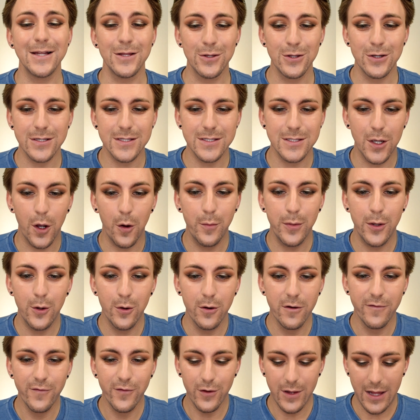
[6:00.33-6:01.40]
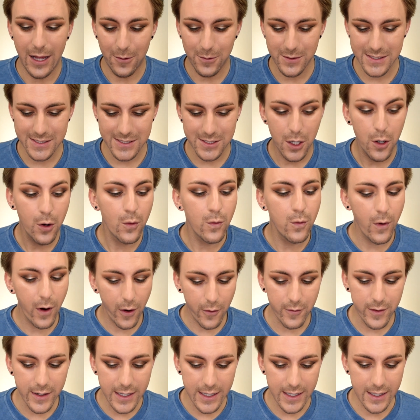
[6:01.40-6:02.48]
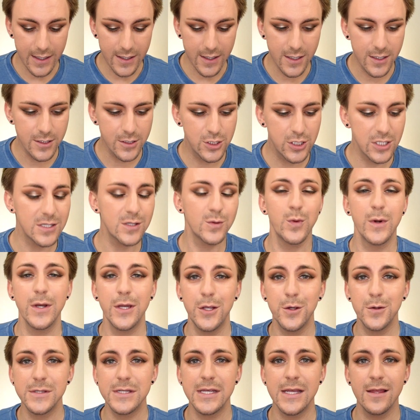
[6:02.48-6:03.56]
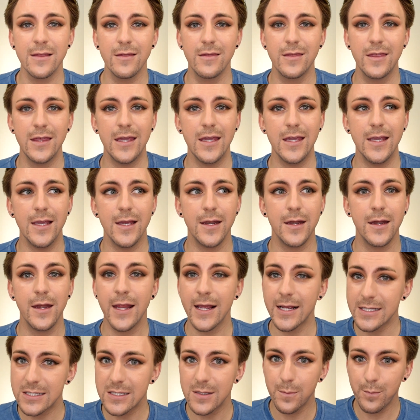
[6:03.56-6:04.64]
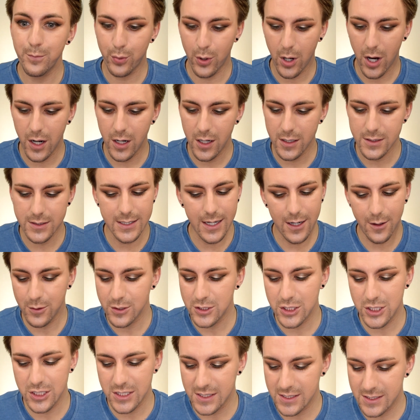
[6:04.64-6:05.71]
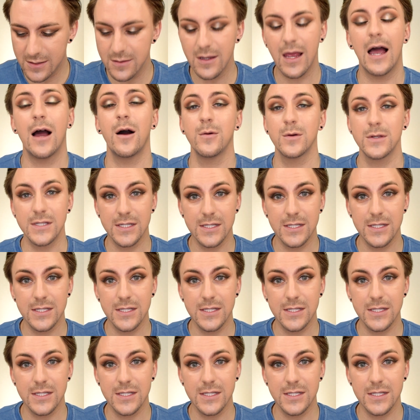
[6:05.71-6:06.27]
It looks so beautiful. I was so worried. Just when using the NYX product, I was